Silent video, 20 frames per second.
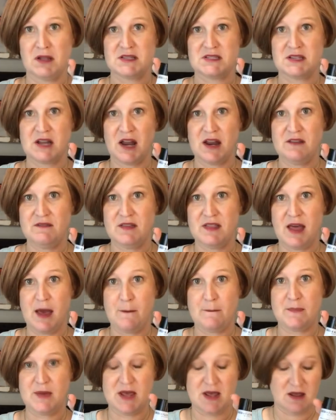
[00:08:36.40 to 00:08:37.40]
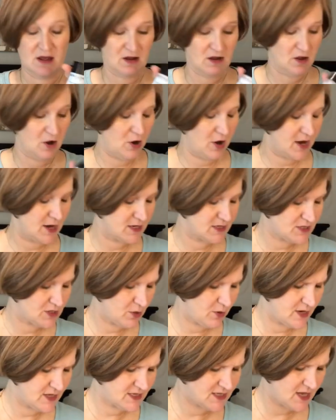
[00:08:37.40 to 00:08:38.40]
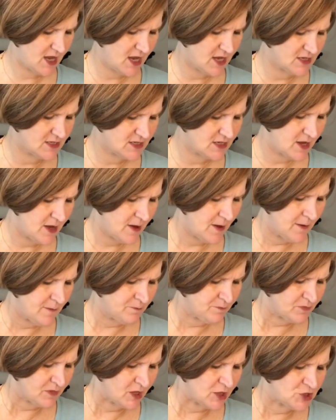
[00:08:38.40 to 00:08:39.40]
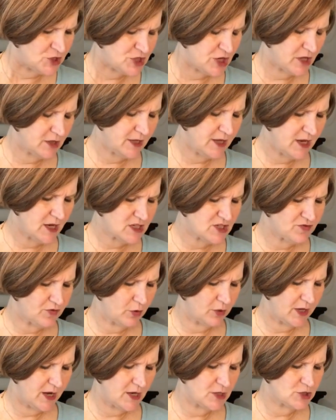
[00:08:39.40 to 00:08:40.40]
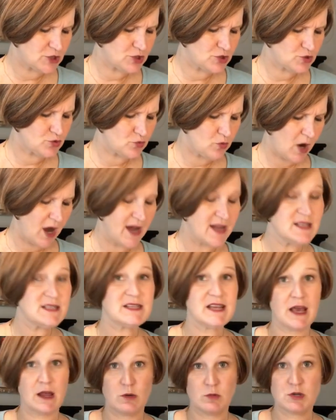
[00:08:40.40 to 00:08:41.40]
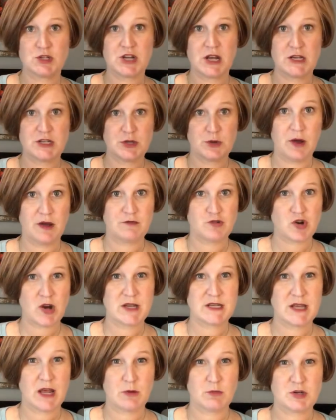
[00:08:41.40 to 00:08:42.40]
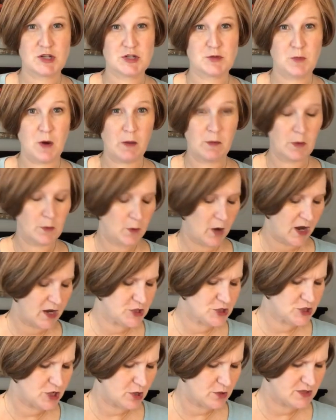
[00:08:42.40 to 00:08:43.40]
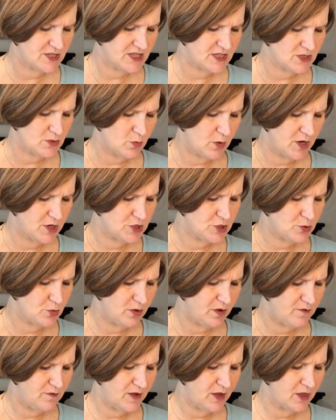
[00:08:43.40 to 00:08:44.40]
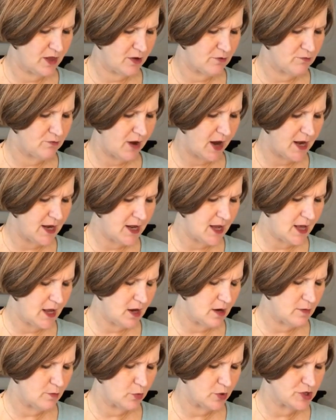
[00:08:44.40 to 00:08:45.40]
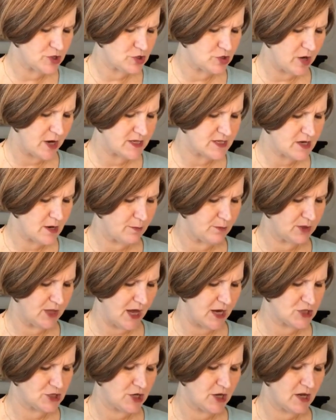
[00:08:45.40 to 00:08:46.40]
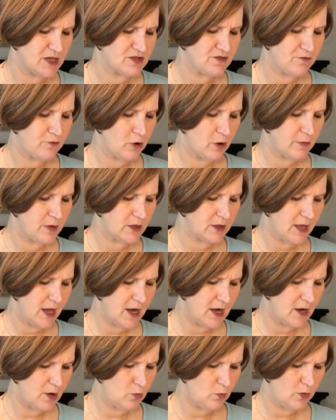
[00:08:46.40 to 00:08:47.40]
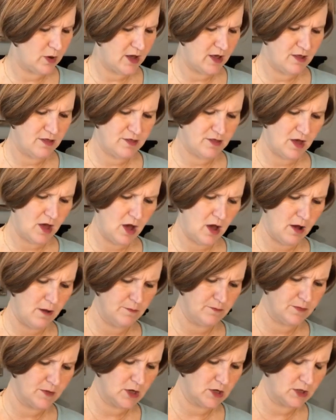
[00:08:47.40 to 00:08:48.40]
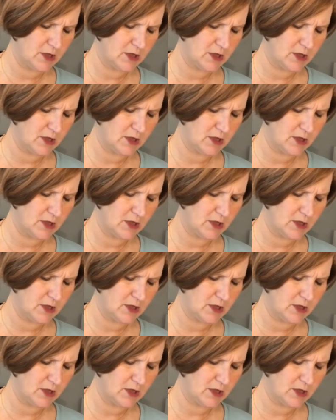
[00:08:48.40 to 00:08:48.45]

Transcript: It's not even that big. All right, so it says, gently exfoliates dry skin, which I do have dry skin, which is probably why I chose this one, to reveal a radiant and moisturized complexion. It's formulated with um,